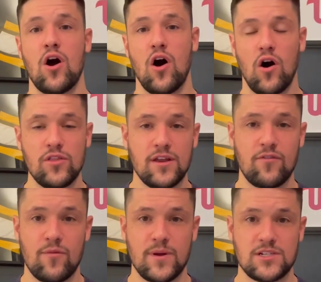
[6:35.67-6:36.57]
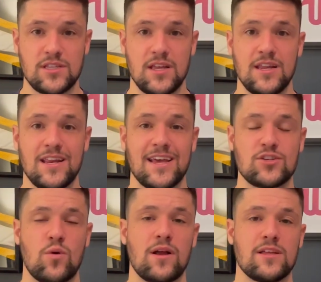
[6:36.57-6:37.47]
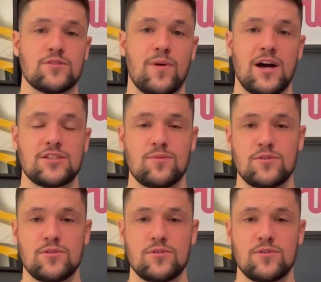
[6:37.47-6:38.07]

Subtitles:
all the information they need as quickly as possible